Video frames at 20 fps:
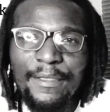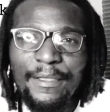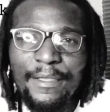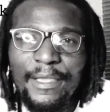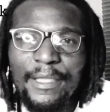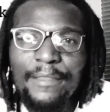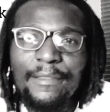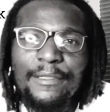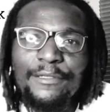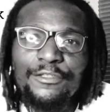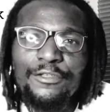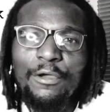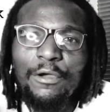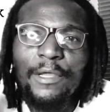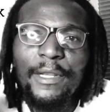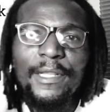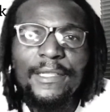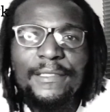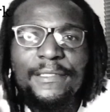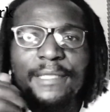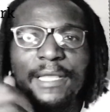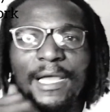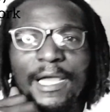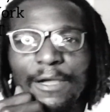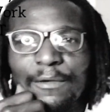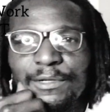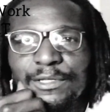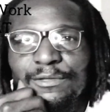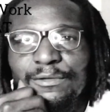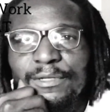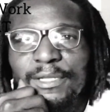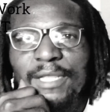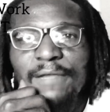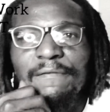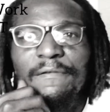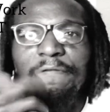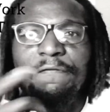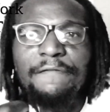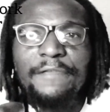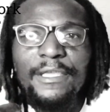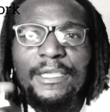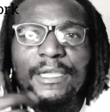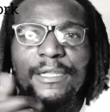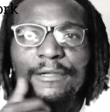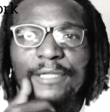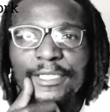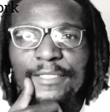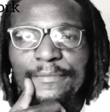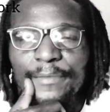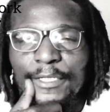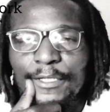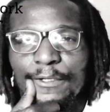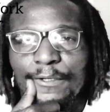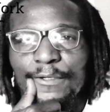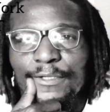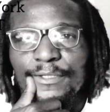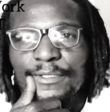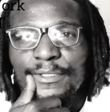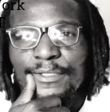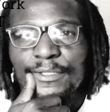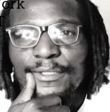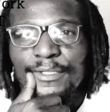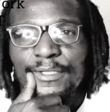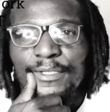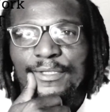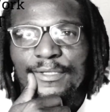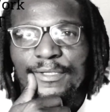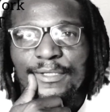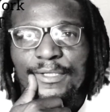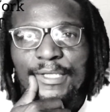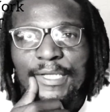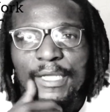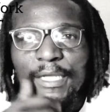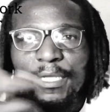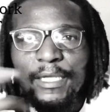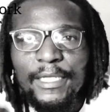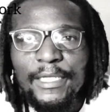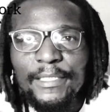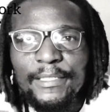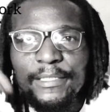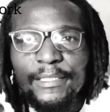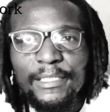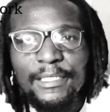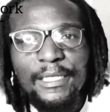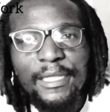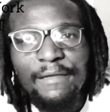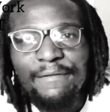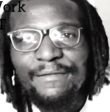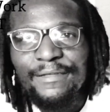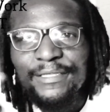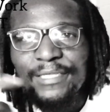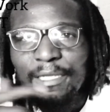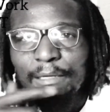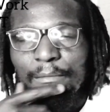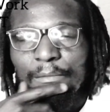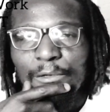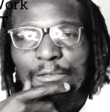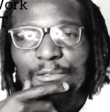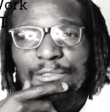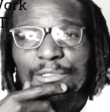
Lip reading: And they taught us that we should never fear it because it's inevitable.